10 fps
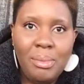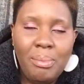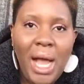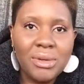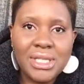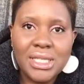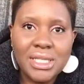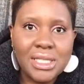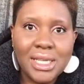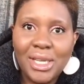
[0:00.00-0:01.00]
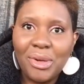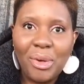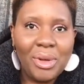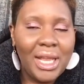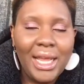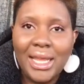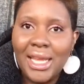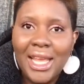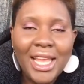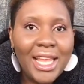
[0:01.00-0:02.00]
pounces, you know, like
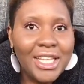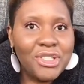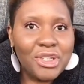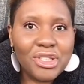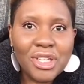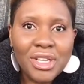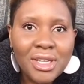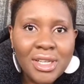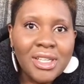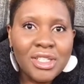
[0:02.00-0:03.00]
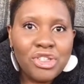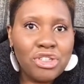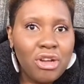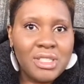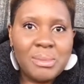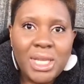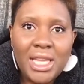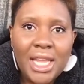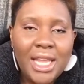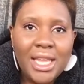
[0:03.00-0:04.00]
he just shocks me
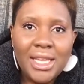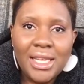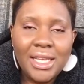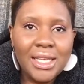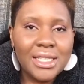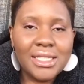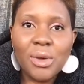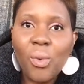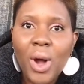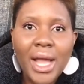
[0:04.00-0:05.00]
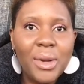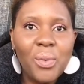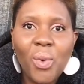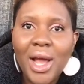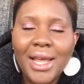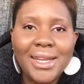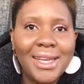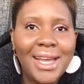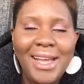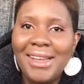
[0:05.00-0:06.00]
and it's a wide wide
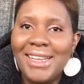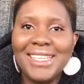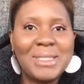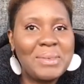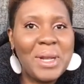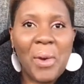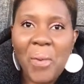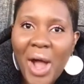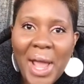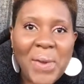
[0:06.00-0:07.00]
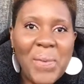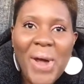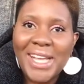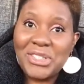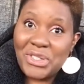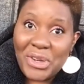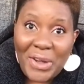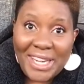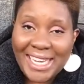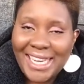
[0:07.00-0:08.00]
uh, it's been a wide wide
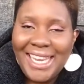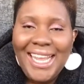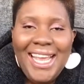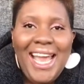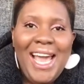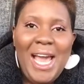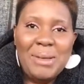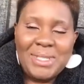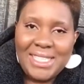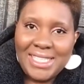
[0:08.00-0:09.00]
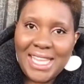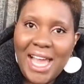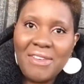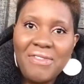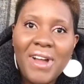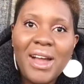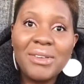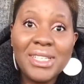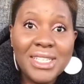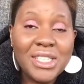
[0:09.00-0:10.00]
journey um, since i
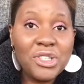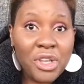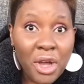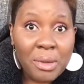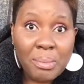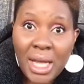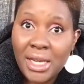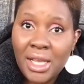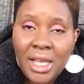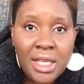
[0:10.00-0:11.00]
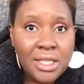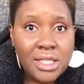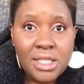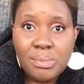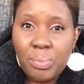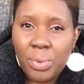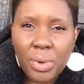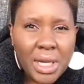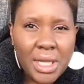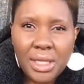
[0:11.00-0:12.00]
found this young man this
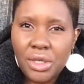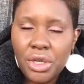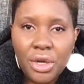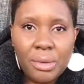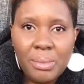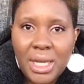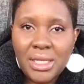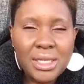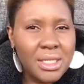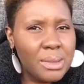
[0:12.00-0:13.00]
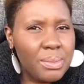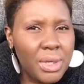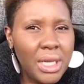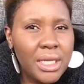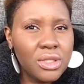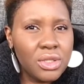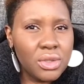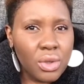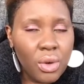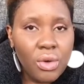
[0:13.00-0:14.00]
brilliant young man this brilliant
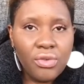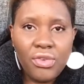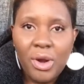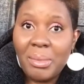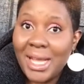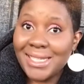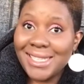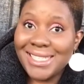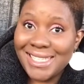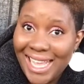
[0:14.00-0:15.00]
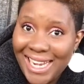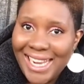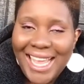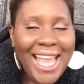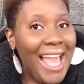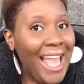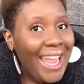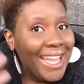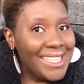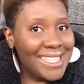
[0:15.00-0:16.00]
soul from kazakhstan hi
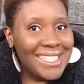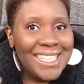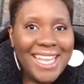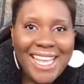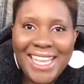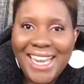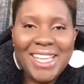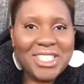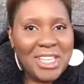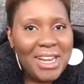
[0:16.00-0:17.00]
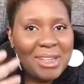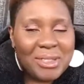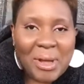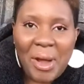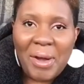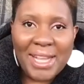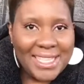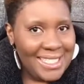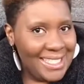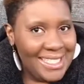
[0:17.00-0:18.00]
kazakhstan shout out to all
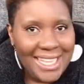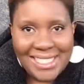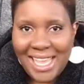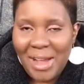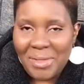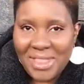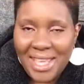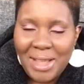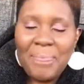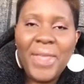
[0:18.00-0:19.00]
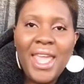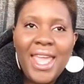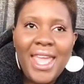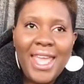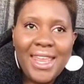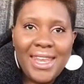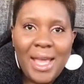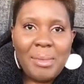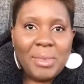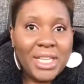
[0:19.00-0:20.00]
kazakhstans out there and
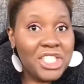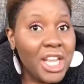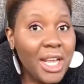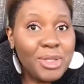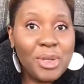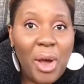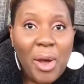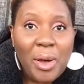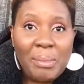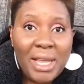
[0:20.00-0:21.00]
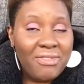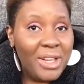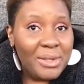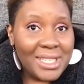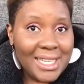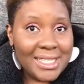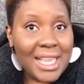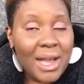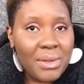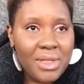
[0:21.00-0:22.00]
um, and shout out to all my fellow dears
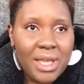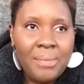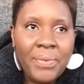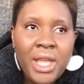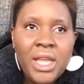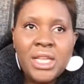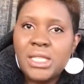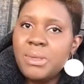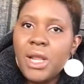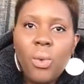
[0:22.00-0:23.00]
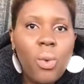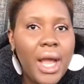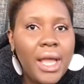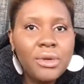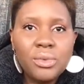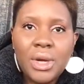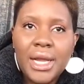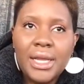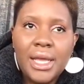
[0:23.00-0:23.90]
out there it's been a wild ride